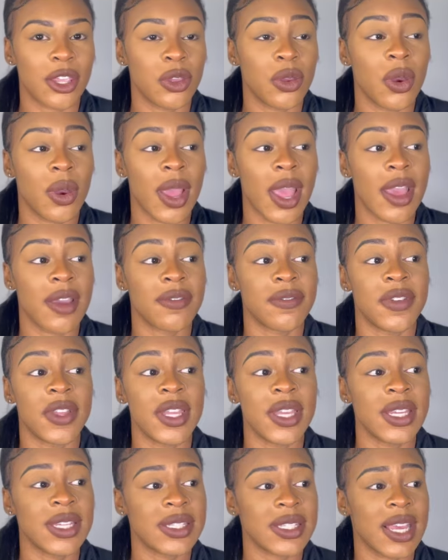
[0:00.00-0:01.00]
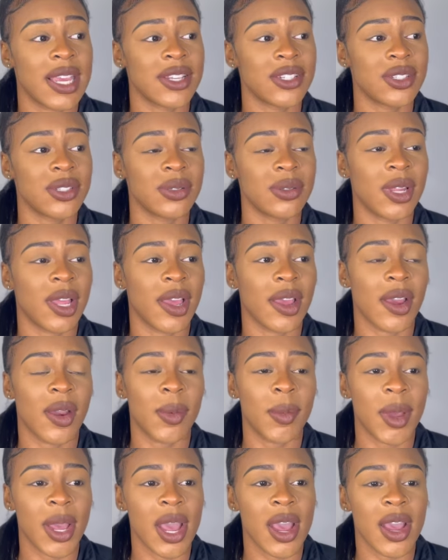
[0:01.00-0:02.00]
you gonna have vegans ask you like, oh
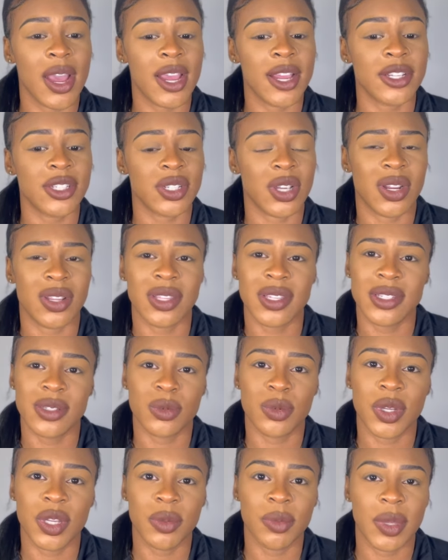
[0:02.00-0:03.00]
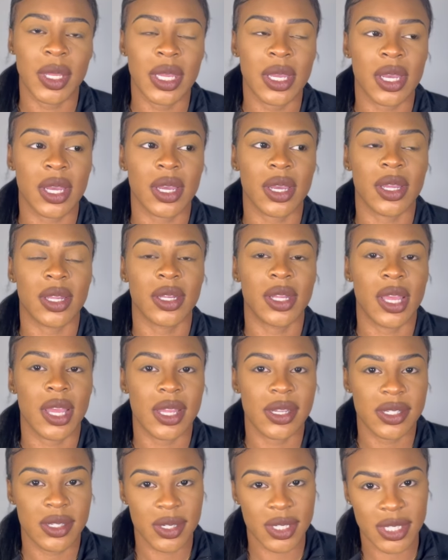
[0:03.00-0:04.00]
my gosh, are these real mink? The
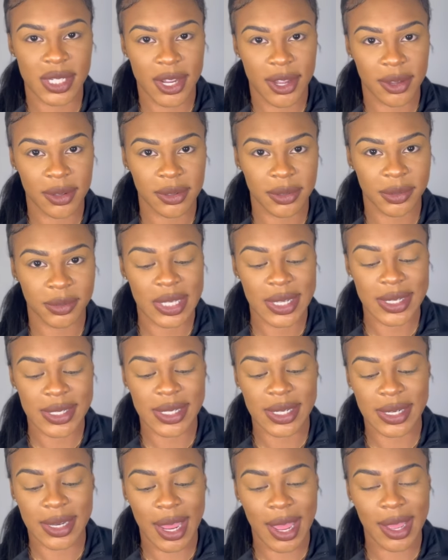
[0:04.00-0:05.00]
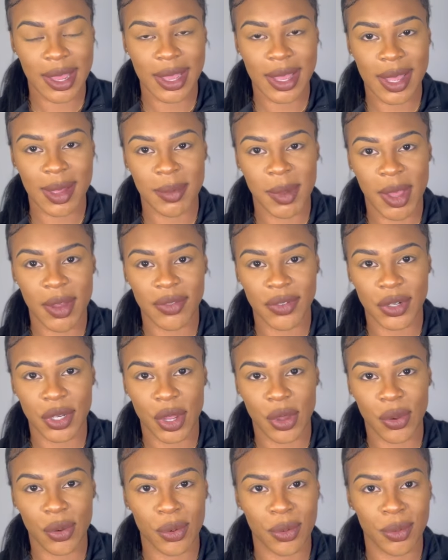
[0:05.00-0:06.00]
answer is no. These did not come off of
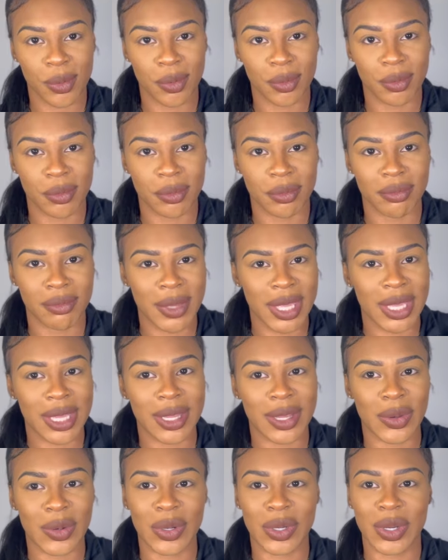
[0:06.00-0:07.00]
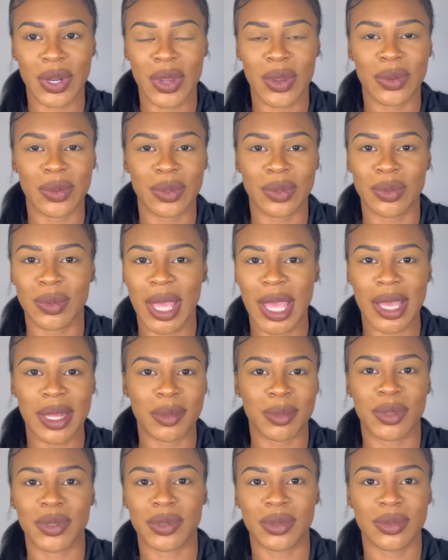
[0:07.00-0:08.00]
no mink or no
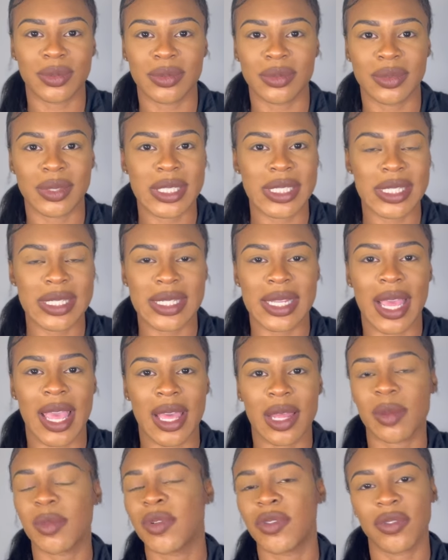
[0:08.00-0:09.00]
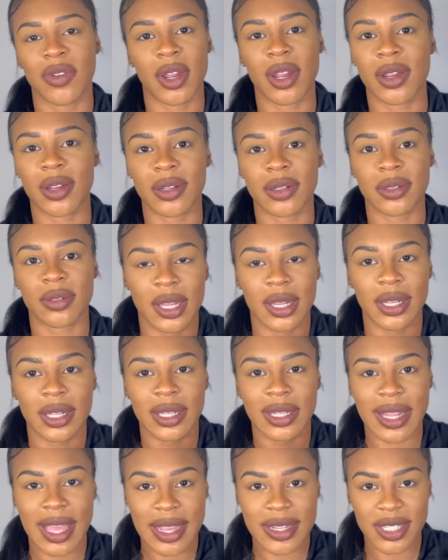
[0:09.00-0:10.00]
animal. This is an animal fur.
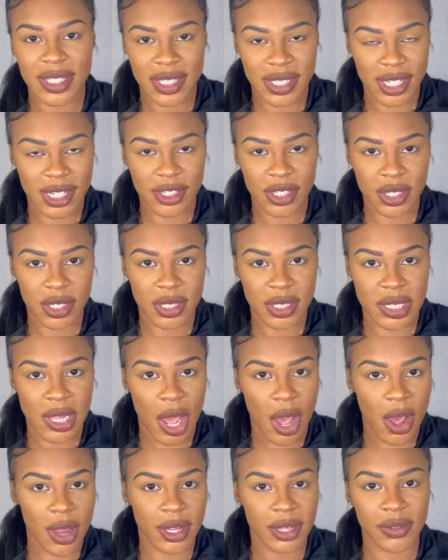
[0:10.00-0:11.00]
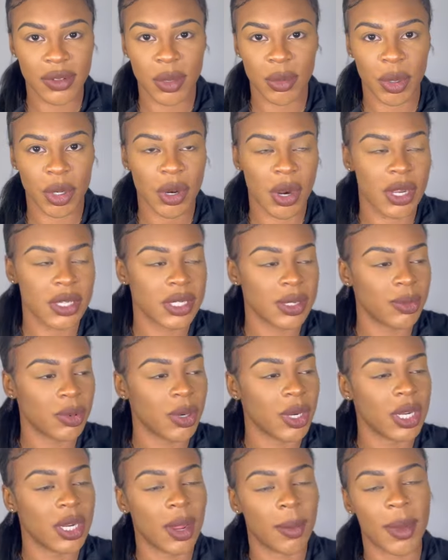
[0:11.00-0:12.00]
Lash extensions, all of them across the
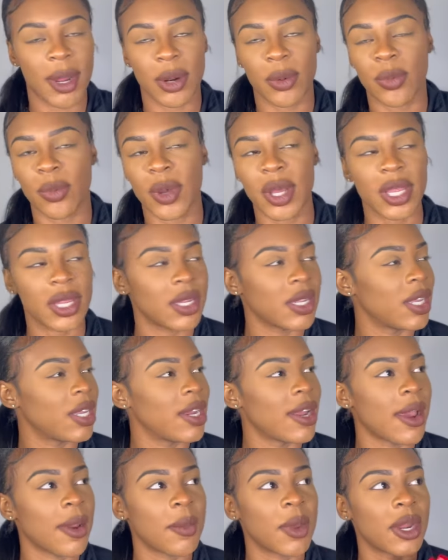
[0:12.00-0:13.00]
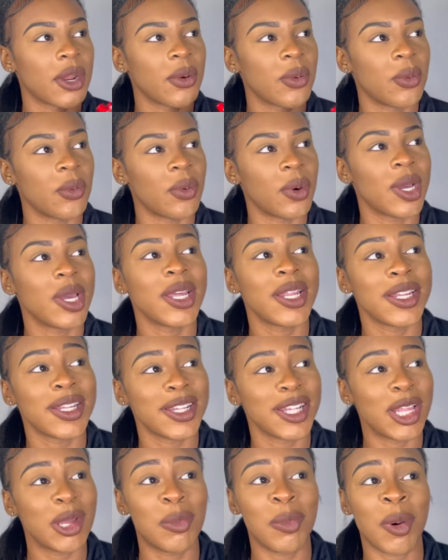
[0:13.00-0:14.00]
board, it don't matter what
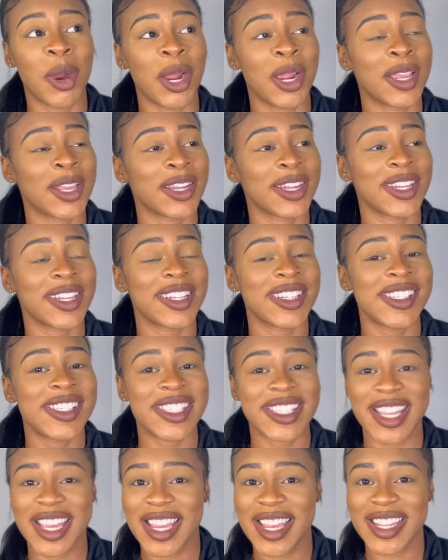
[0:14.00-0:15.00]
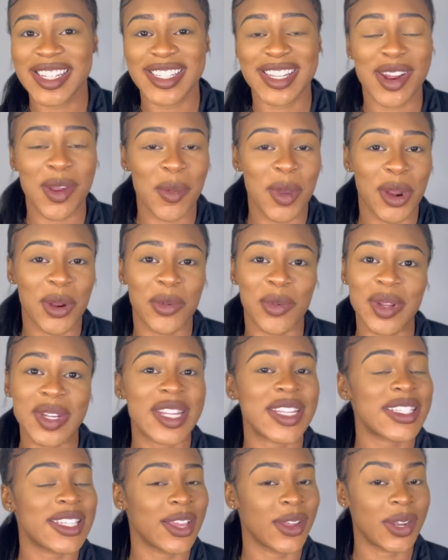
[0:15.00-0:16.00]
the marketing says, it don't matter what
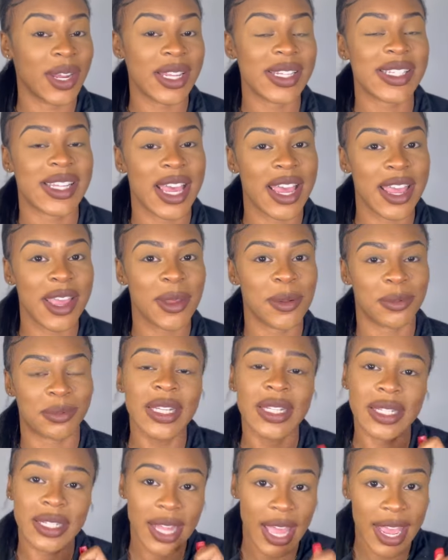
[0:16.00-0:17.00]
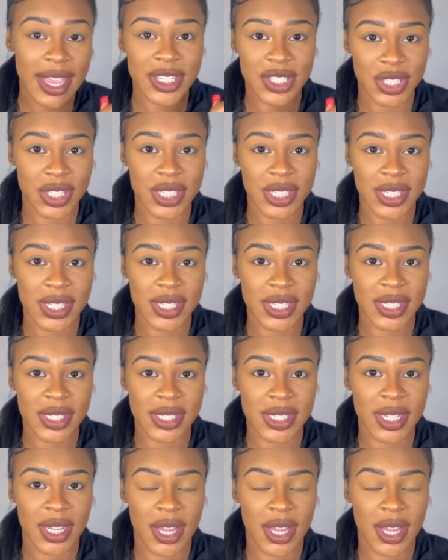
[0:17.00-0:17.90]
they say on their site, lashes